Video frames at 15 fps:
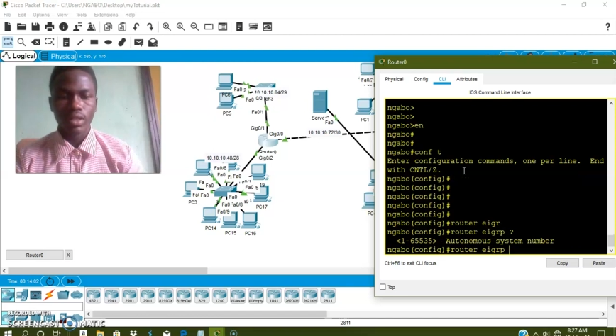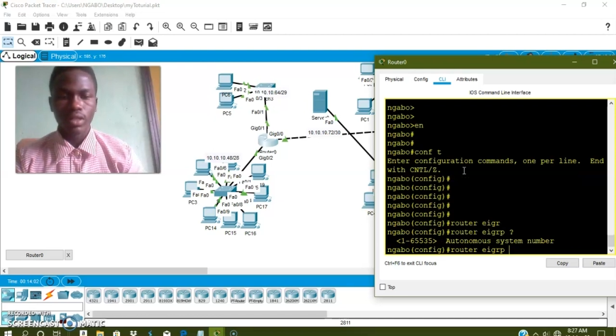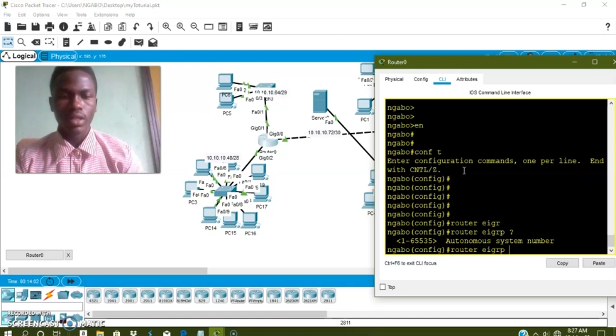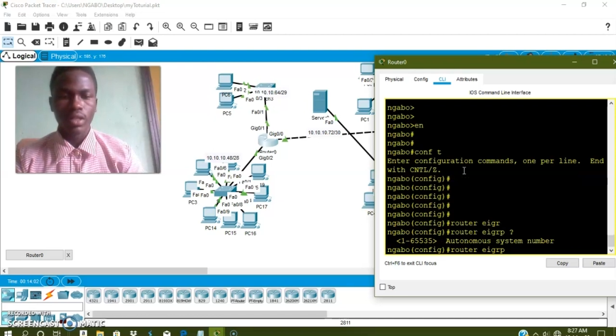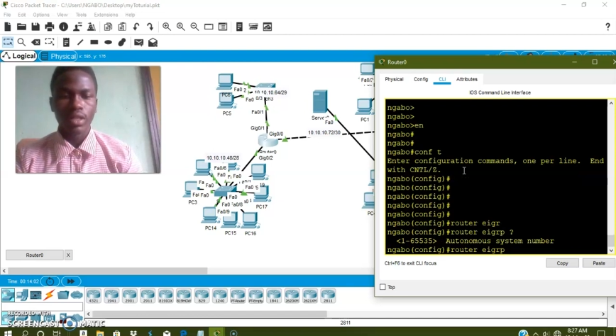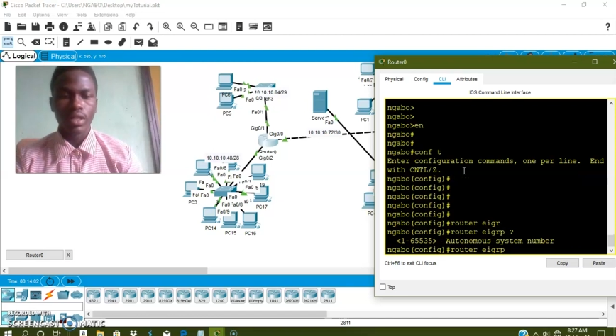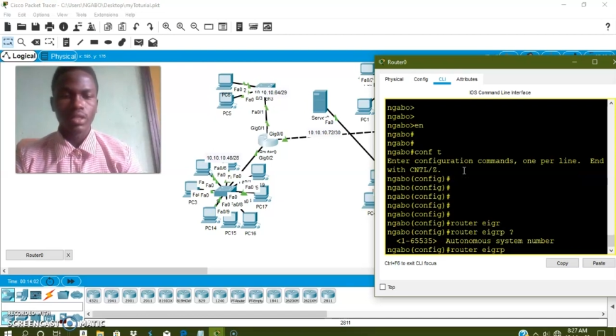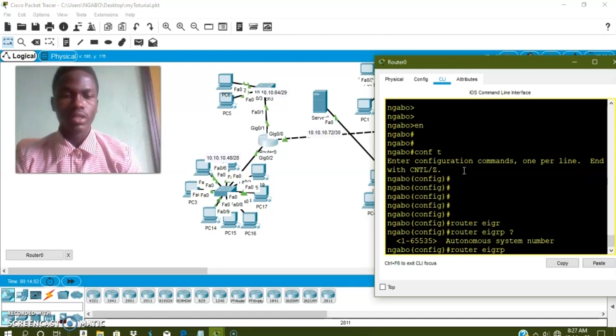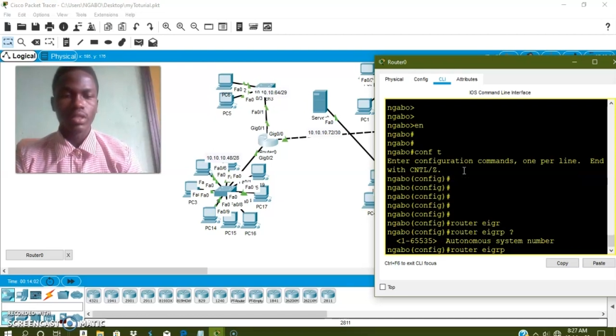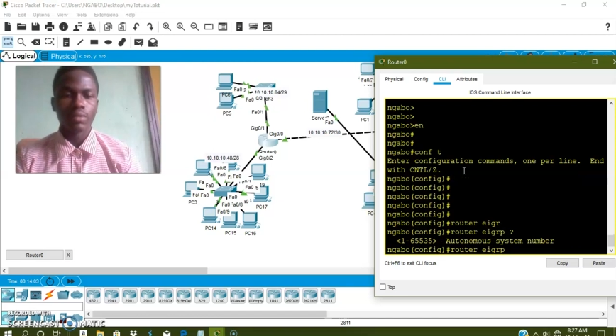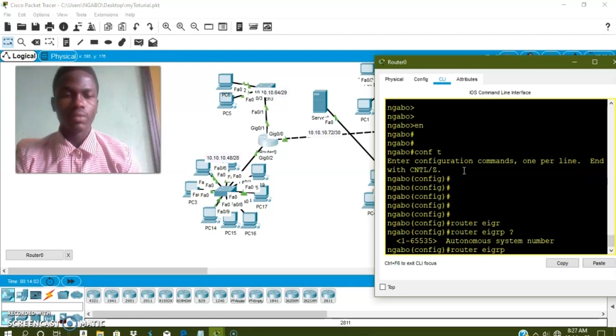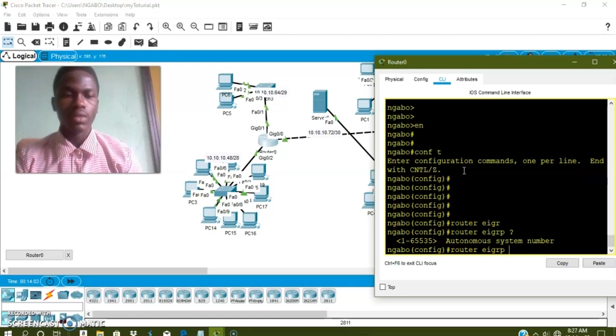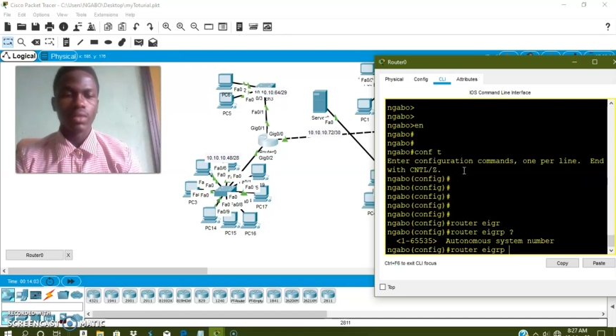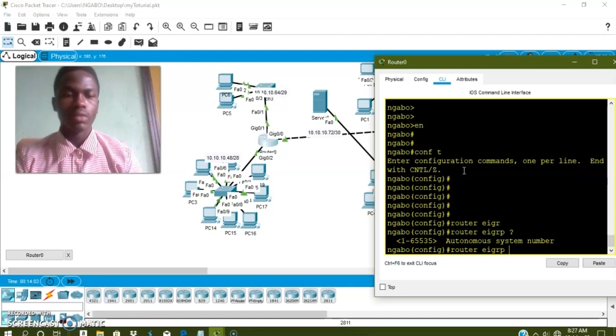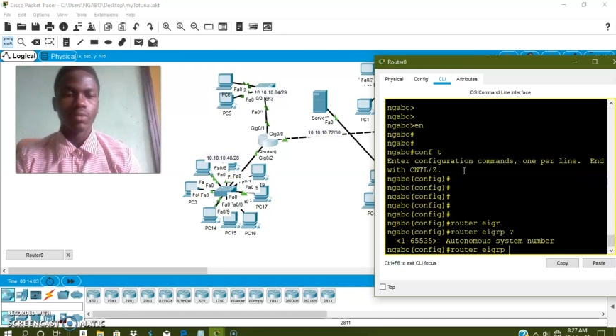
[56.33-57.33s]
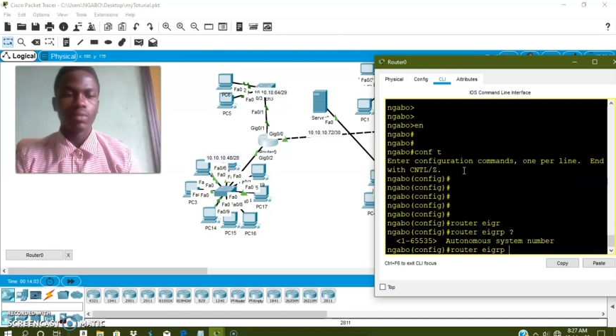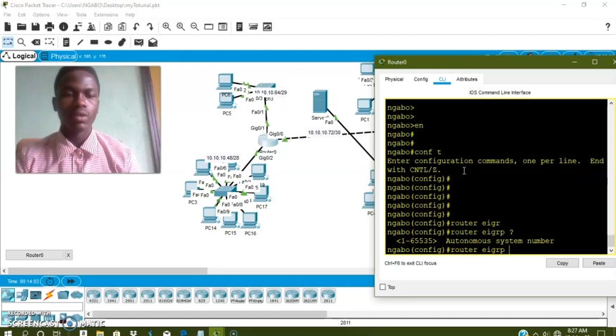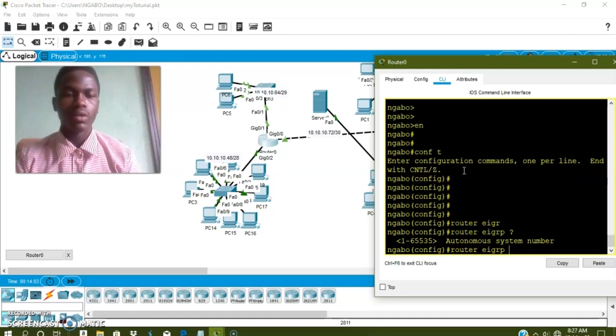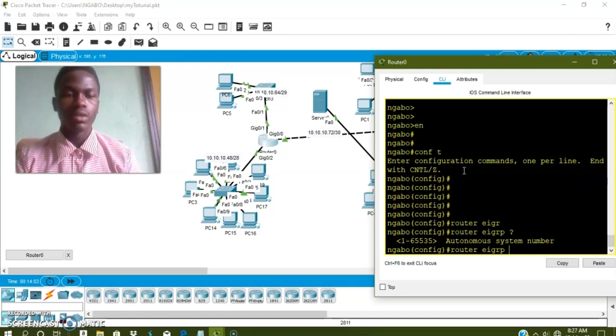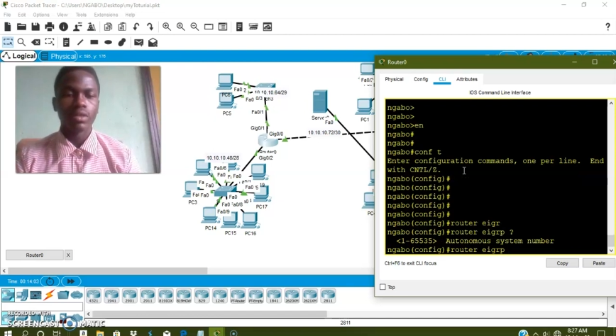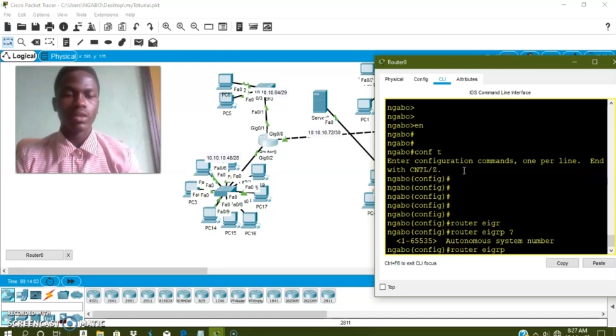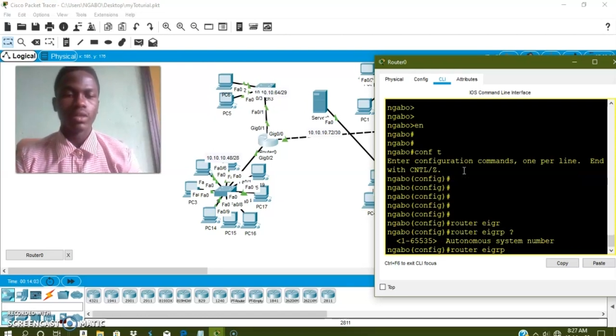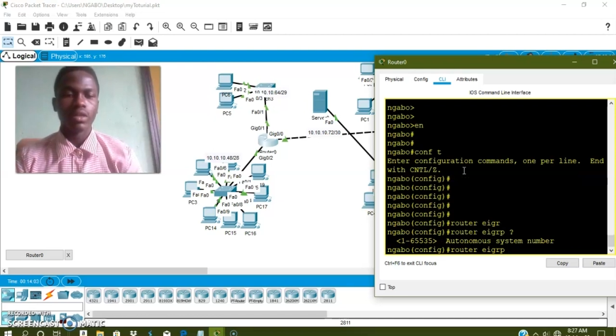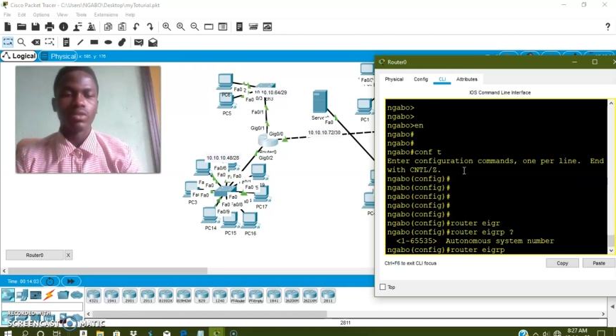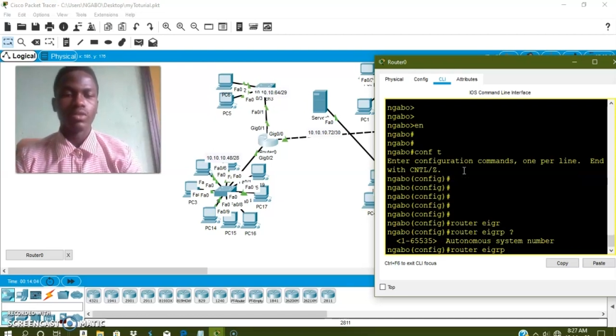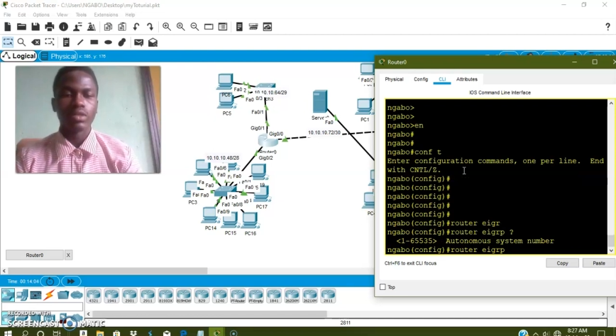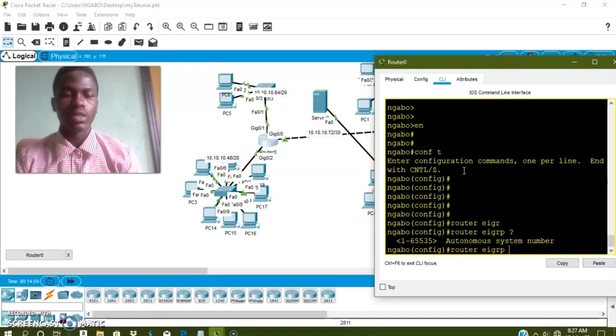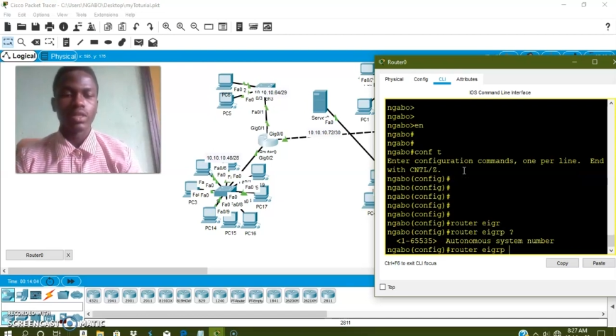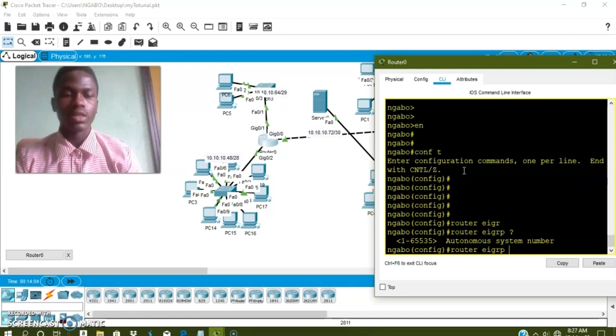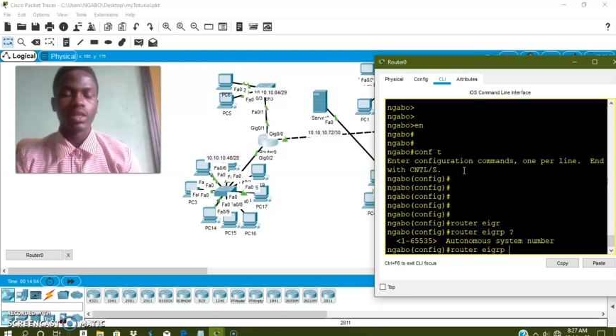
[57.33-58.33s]
take some key point, then
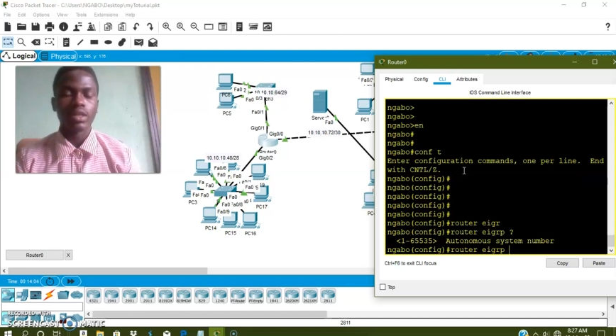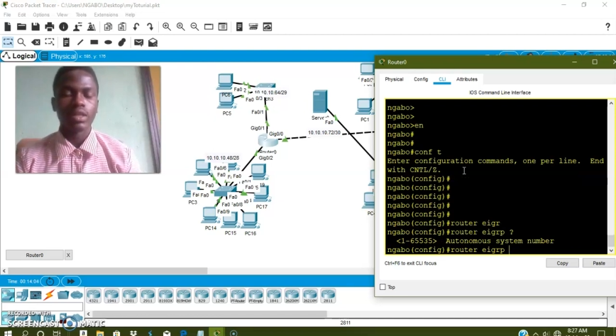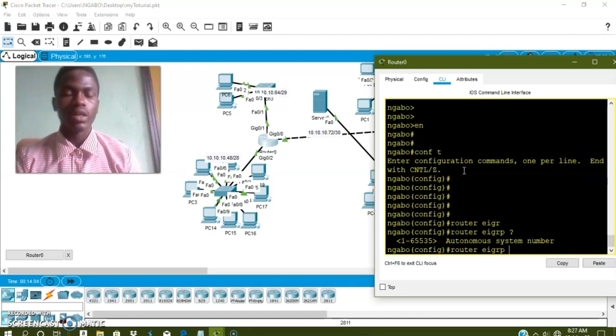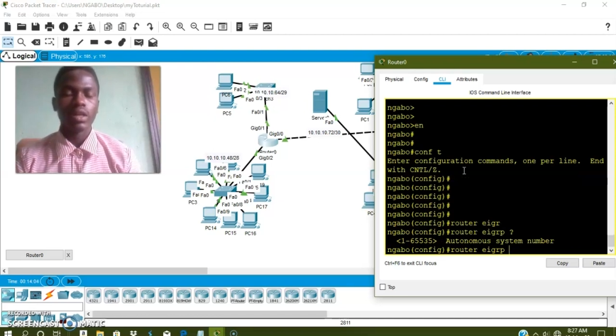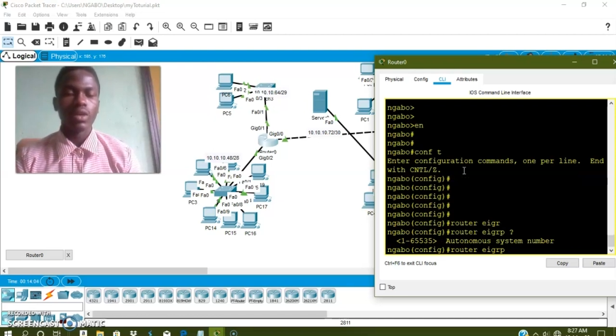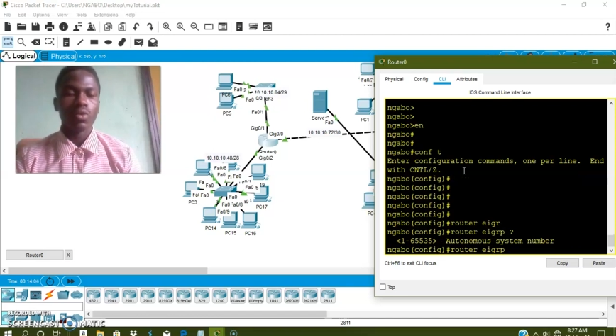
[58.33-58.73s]
you say